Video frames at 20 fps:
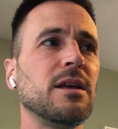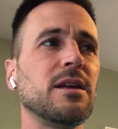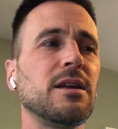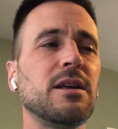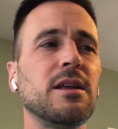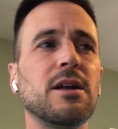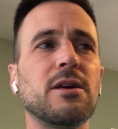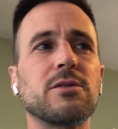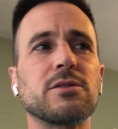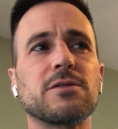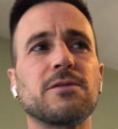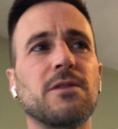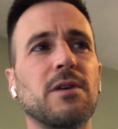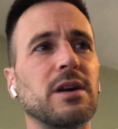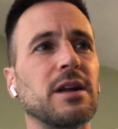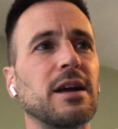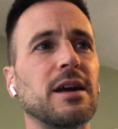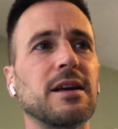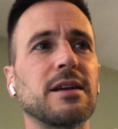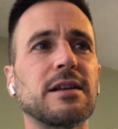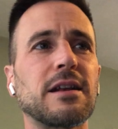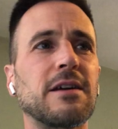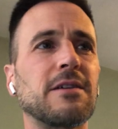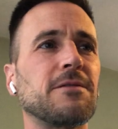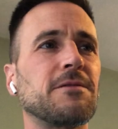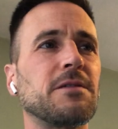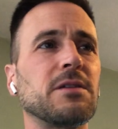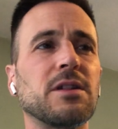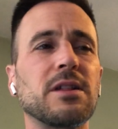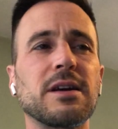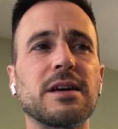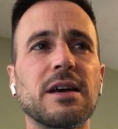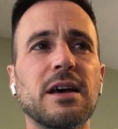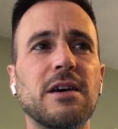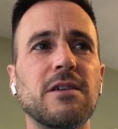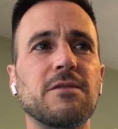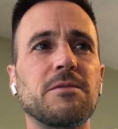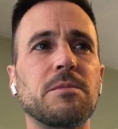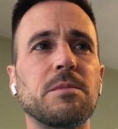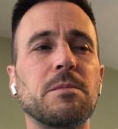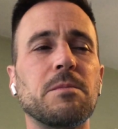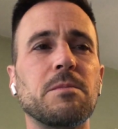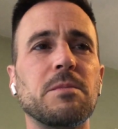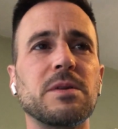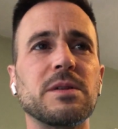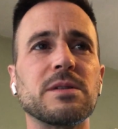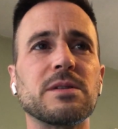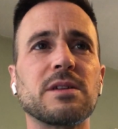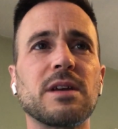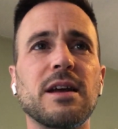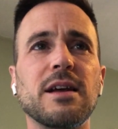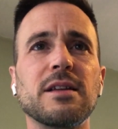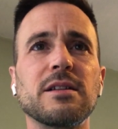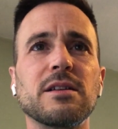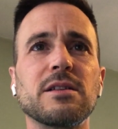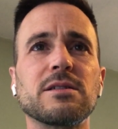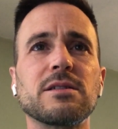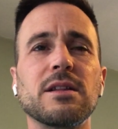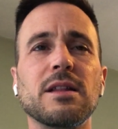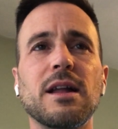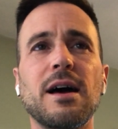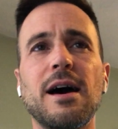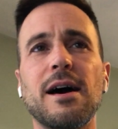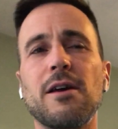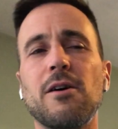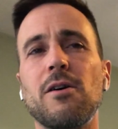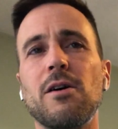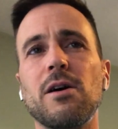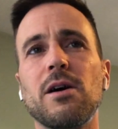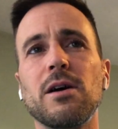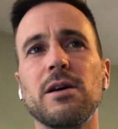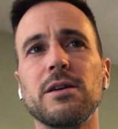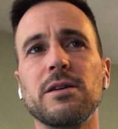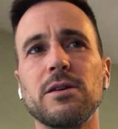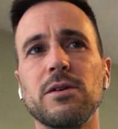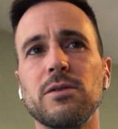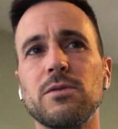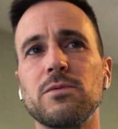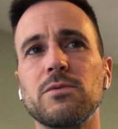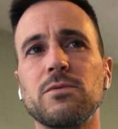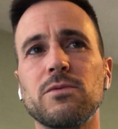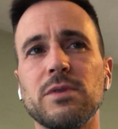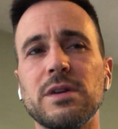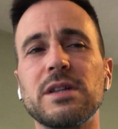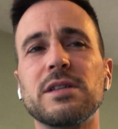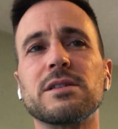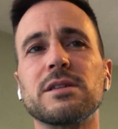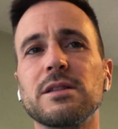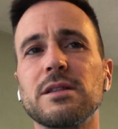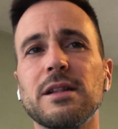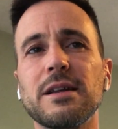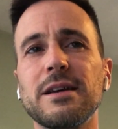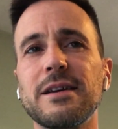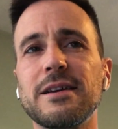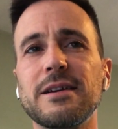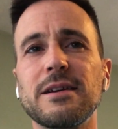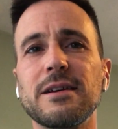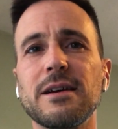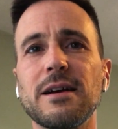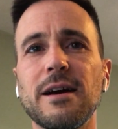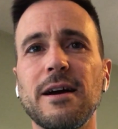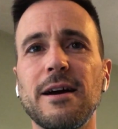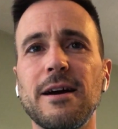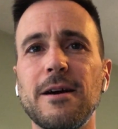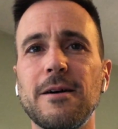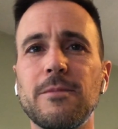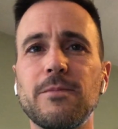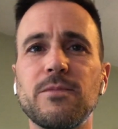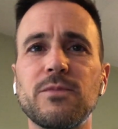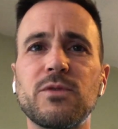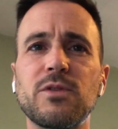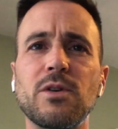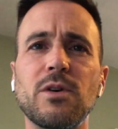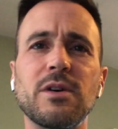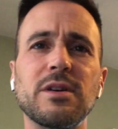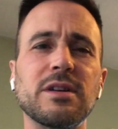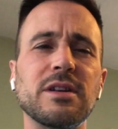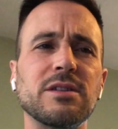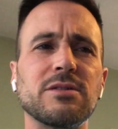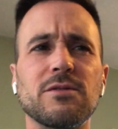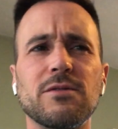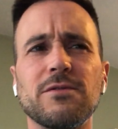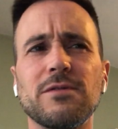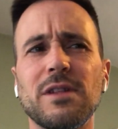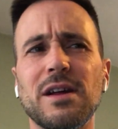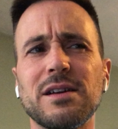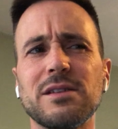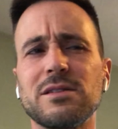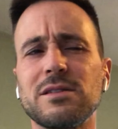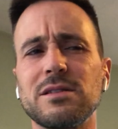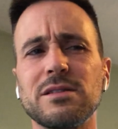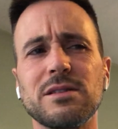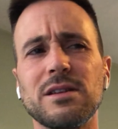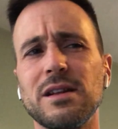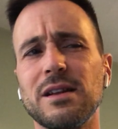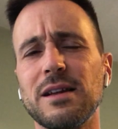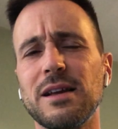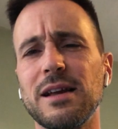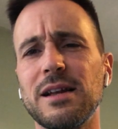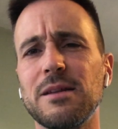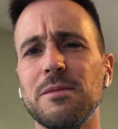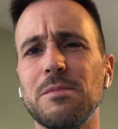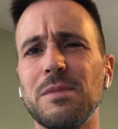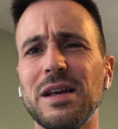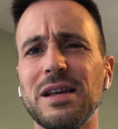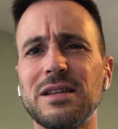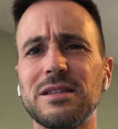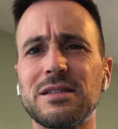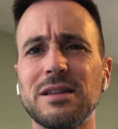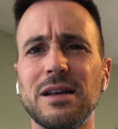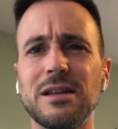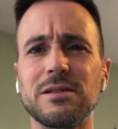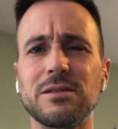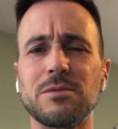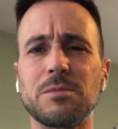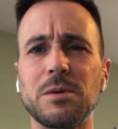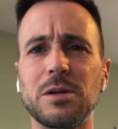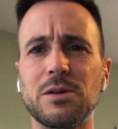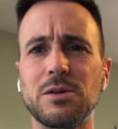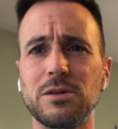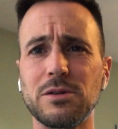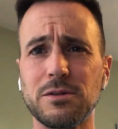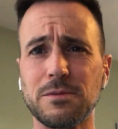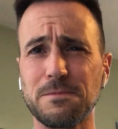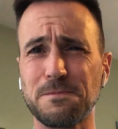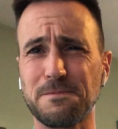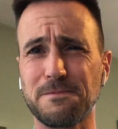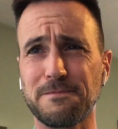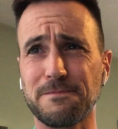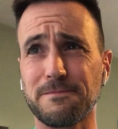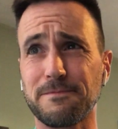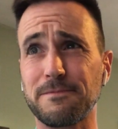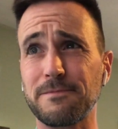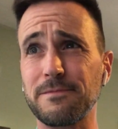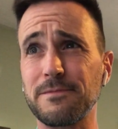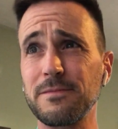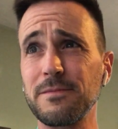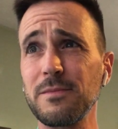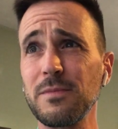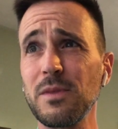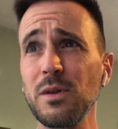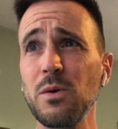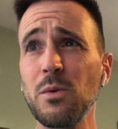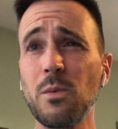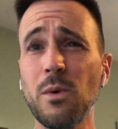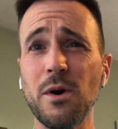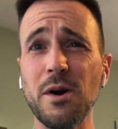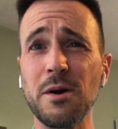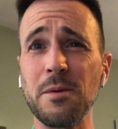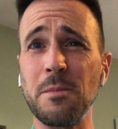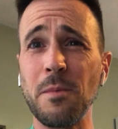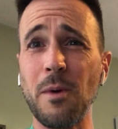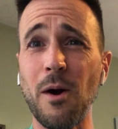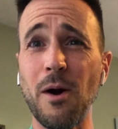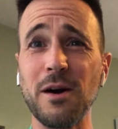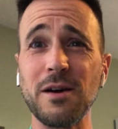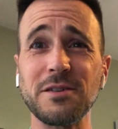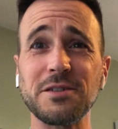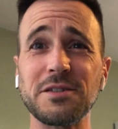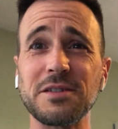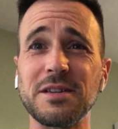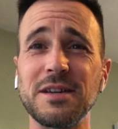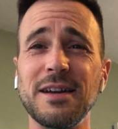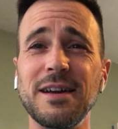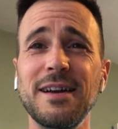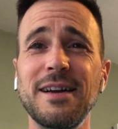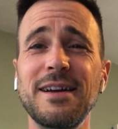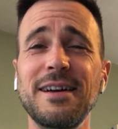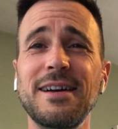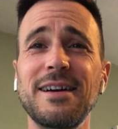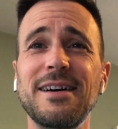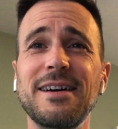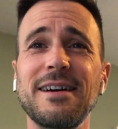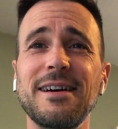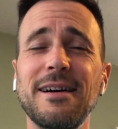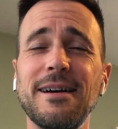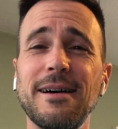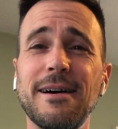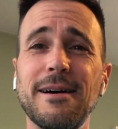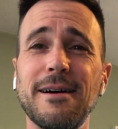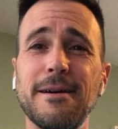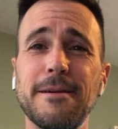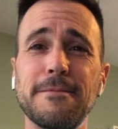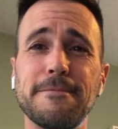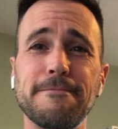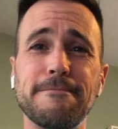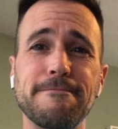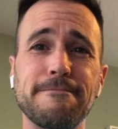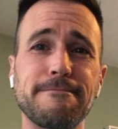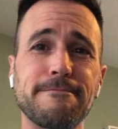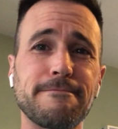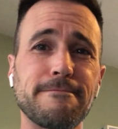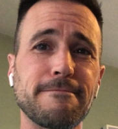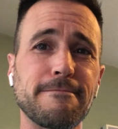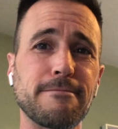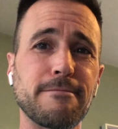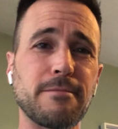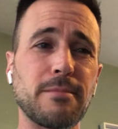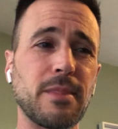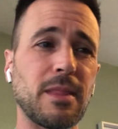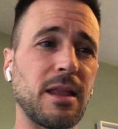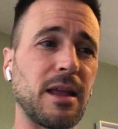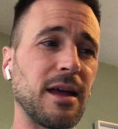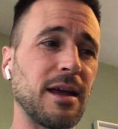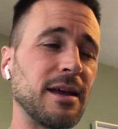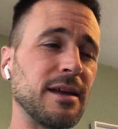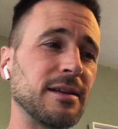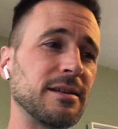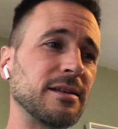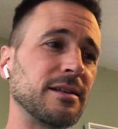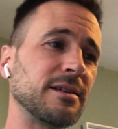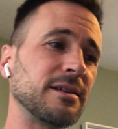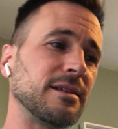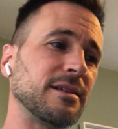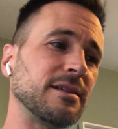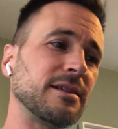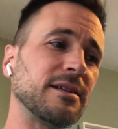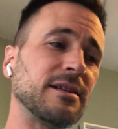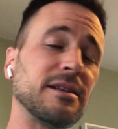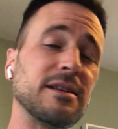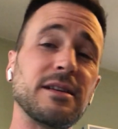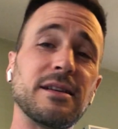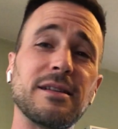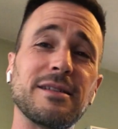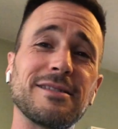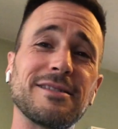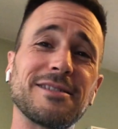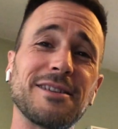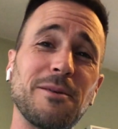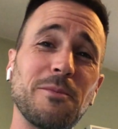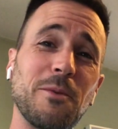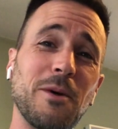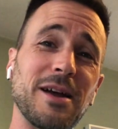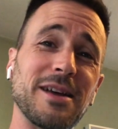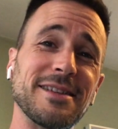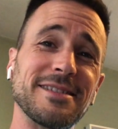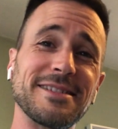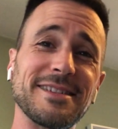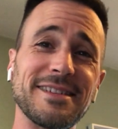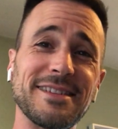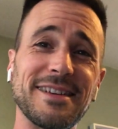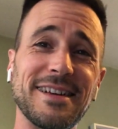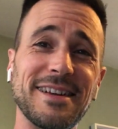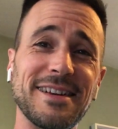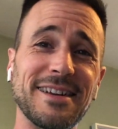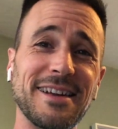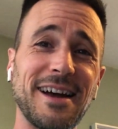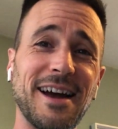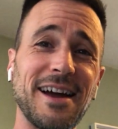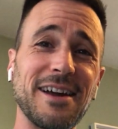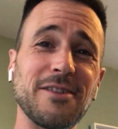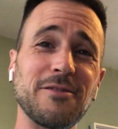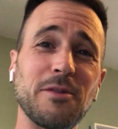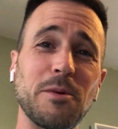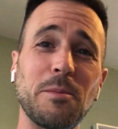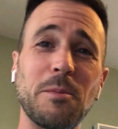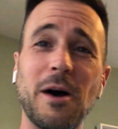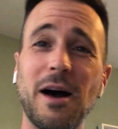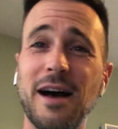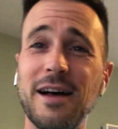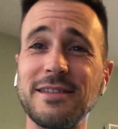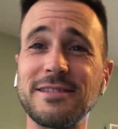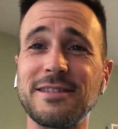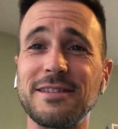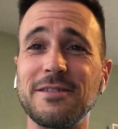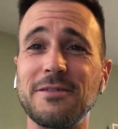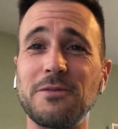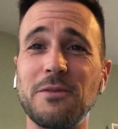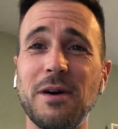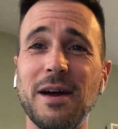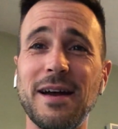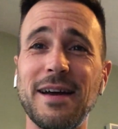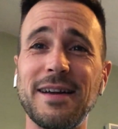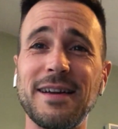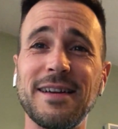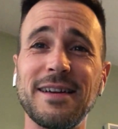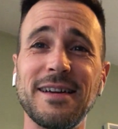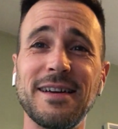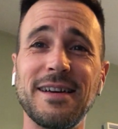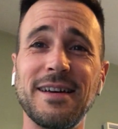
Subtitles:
it's funny. I feel like I've been saying this a lot, recently during these reflections, and it makes sense because we're in March, and in some ways, in kind of a positive way,